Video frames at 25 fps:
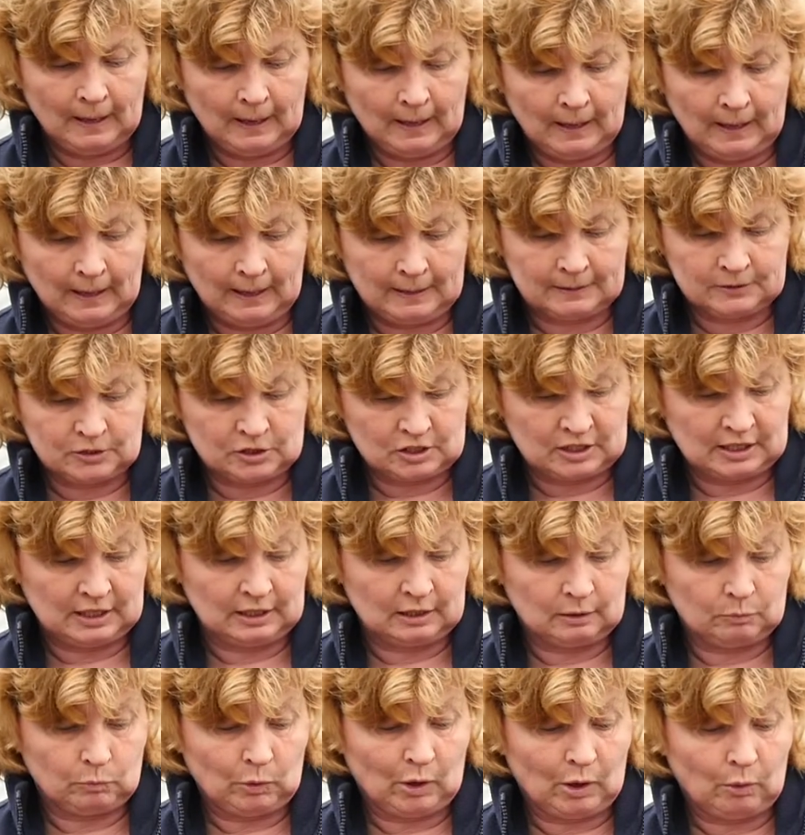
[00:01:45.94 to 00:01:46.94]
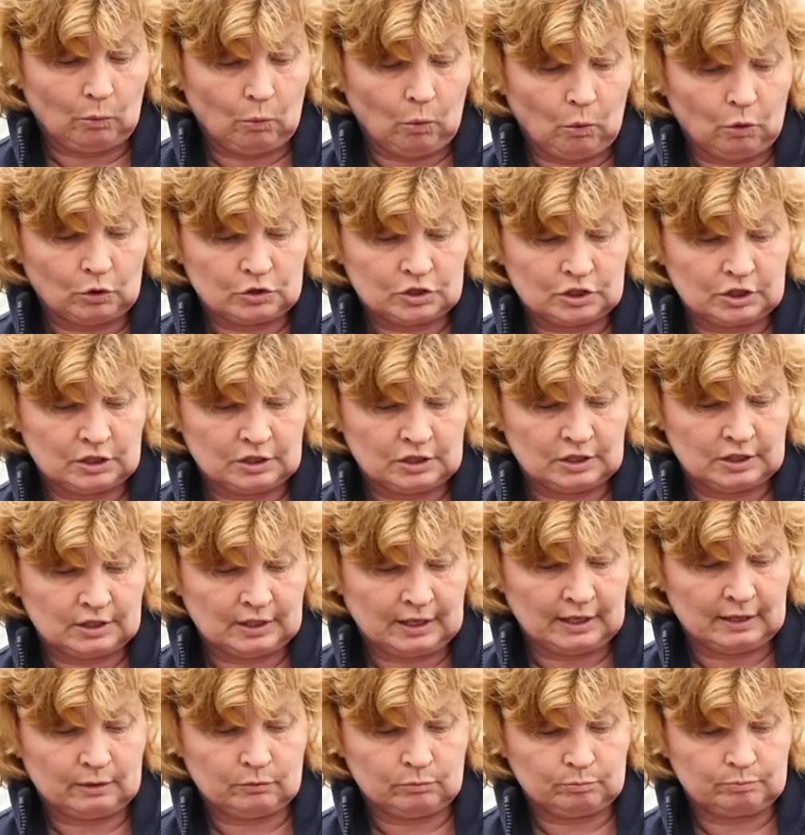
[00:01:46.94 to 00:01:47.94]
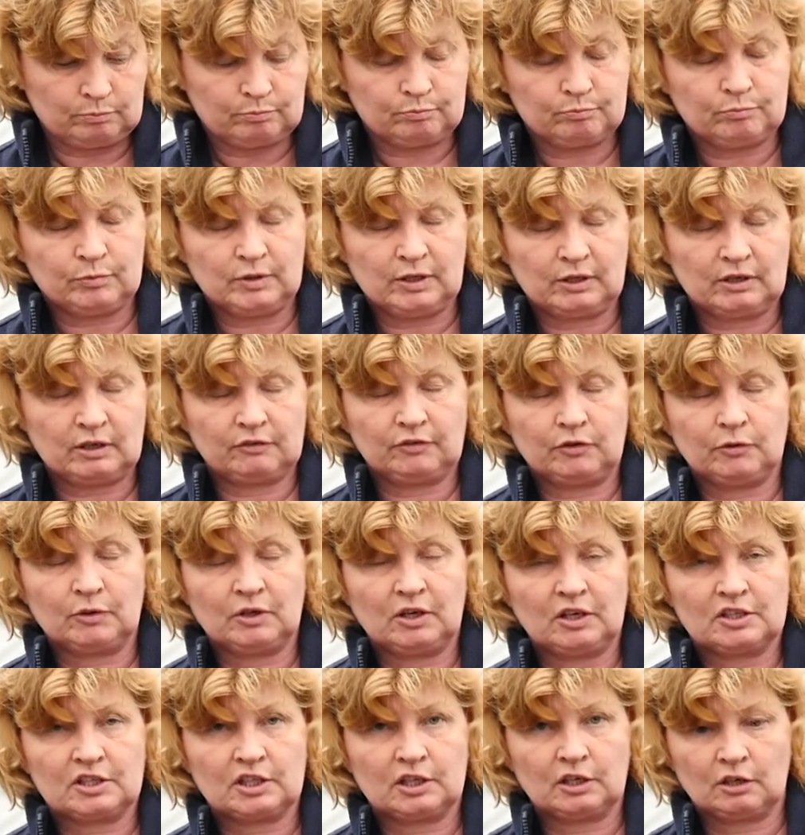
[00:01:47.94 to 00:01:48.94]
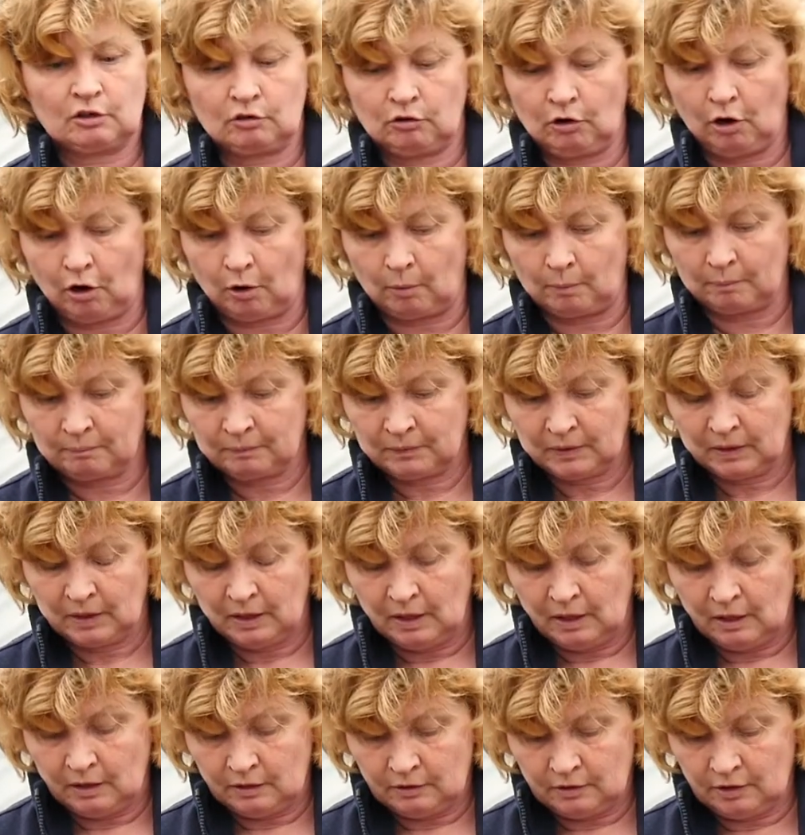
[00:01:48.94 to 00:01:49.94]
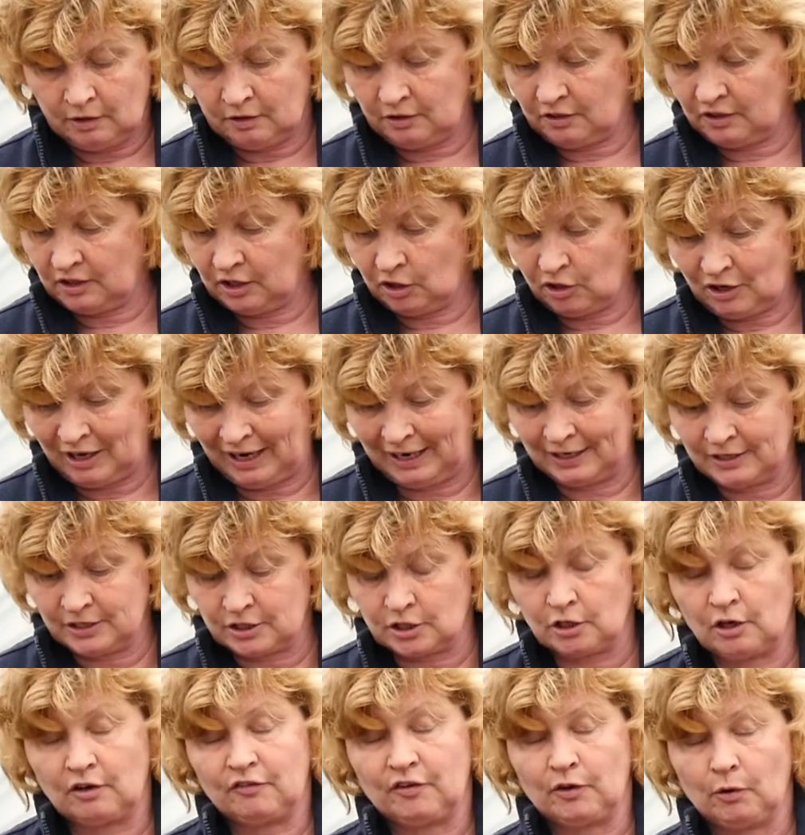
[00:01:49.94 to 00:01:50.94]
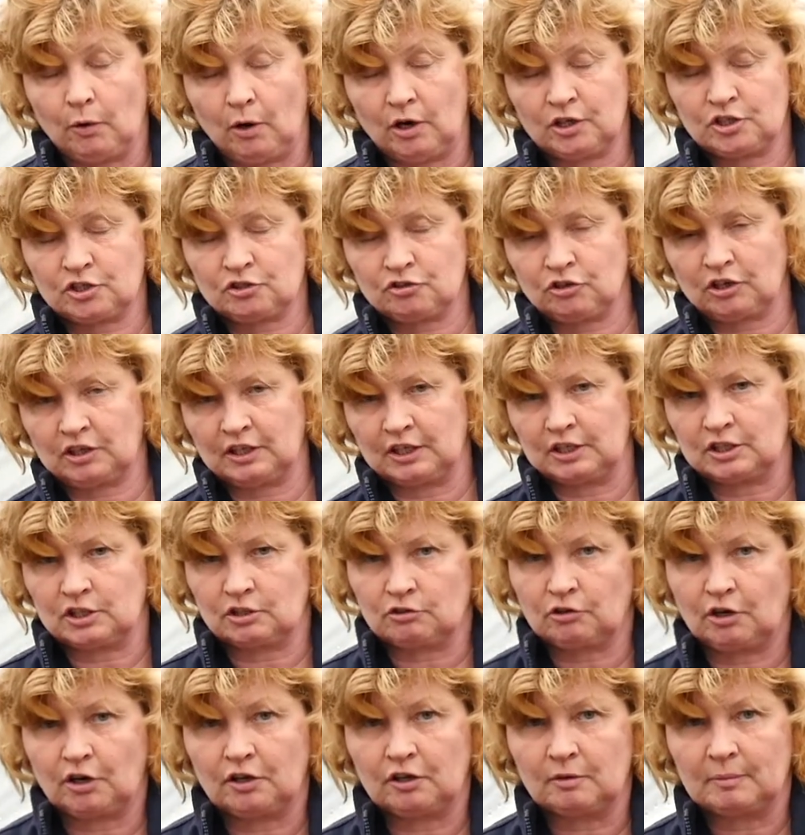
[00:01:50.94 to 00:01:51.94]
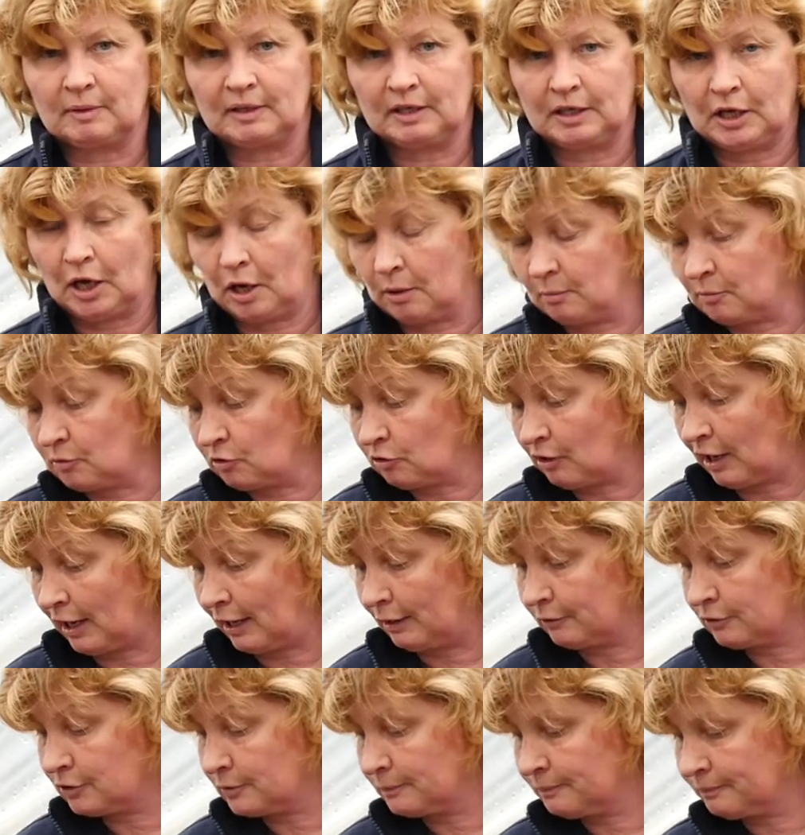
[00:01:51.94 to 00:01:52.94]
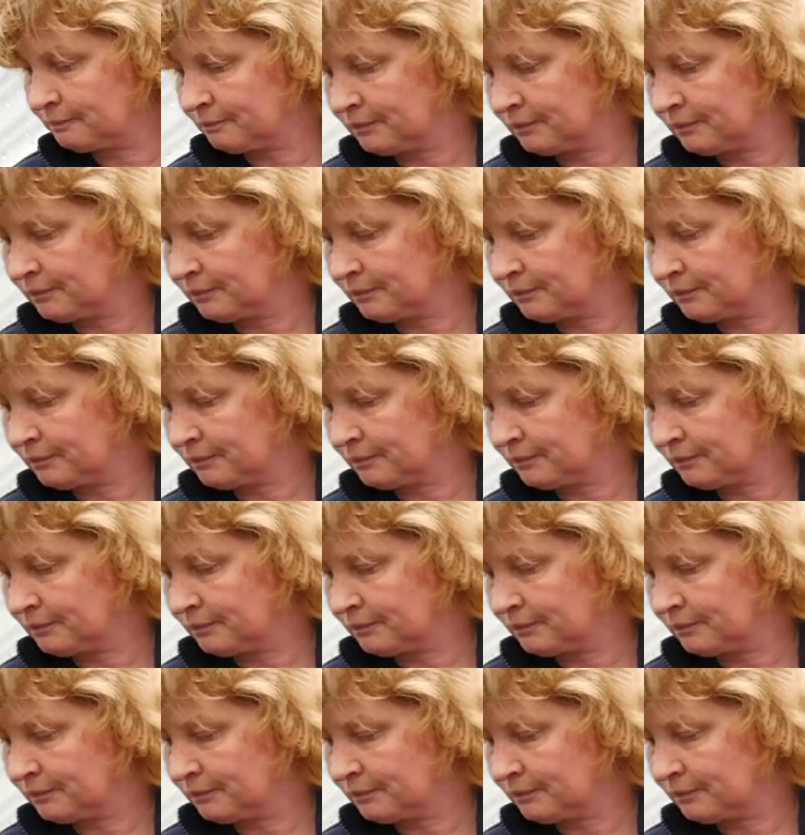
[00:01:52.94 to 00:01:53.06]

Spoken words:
and just keep them well watered, and they'll give you a nice little crop. The other thing you can do if you are struggling to grow them in the open ground